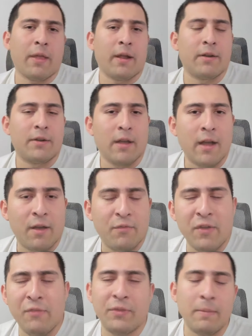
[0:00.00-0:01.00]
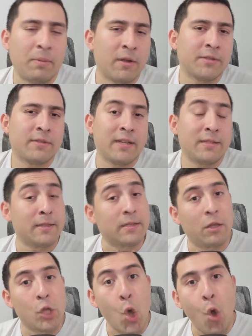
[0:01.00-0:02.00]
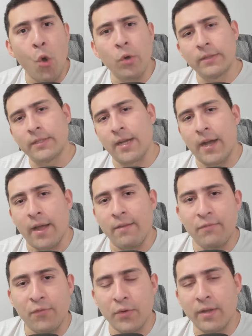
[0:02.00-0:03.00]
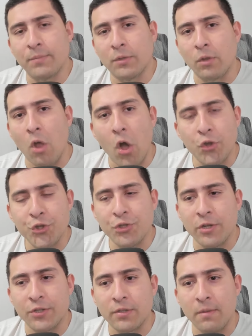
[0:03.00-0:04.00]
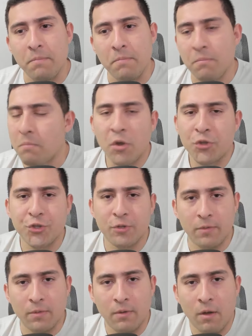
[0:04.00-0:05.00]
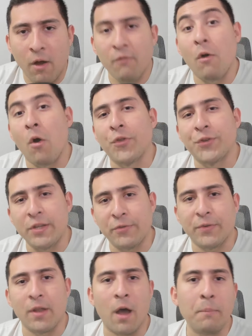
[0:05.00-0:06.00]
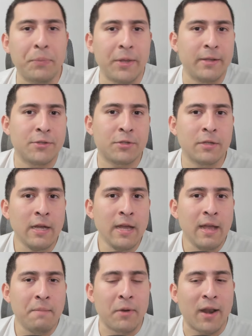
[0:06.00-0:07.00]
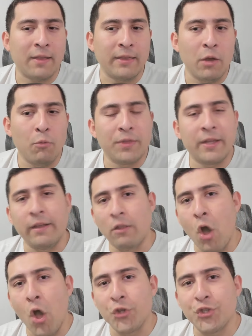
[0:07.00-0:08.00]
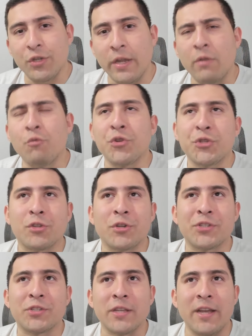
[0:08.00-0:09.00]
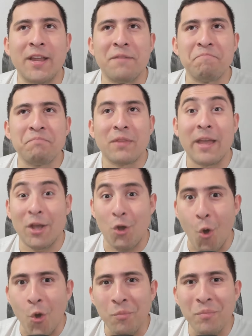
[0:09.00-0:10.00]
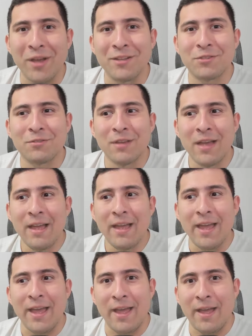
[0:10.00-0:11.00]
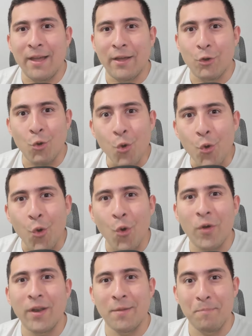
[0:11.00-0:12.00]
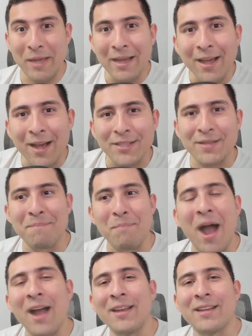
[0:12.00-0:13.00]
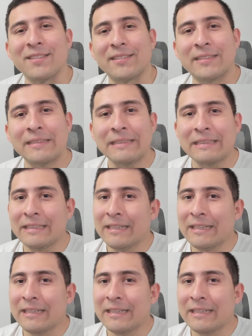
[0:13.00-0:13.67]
there. Uh, fifty plus days is a long time for them to launch. There's a bunch of other different updates. But I think when they launch, if we start seeing Coinbase, a KuCoin, a BingX, a Binance,